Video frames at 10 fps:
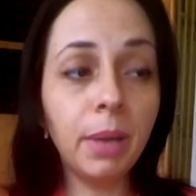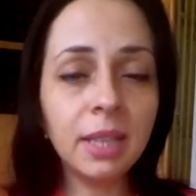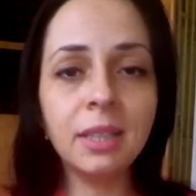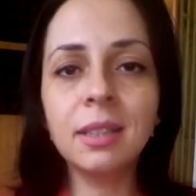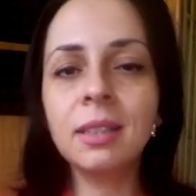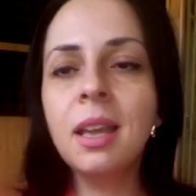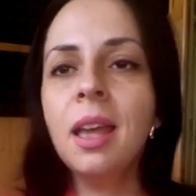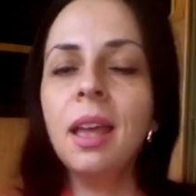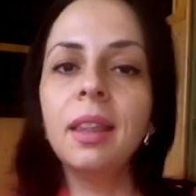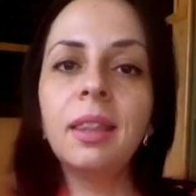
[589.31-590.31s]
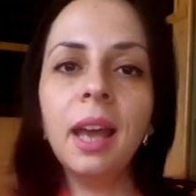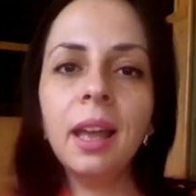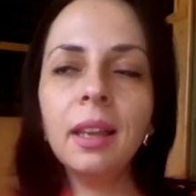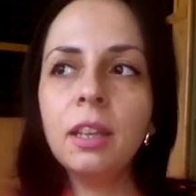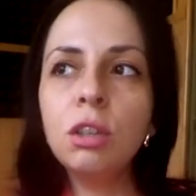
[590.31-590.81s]
business,
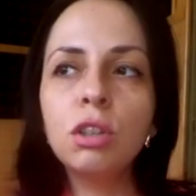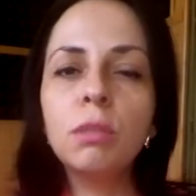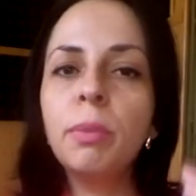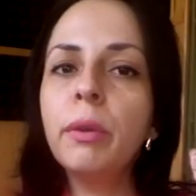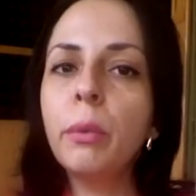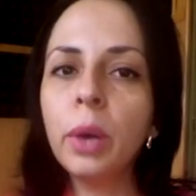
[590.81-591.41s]
then you should be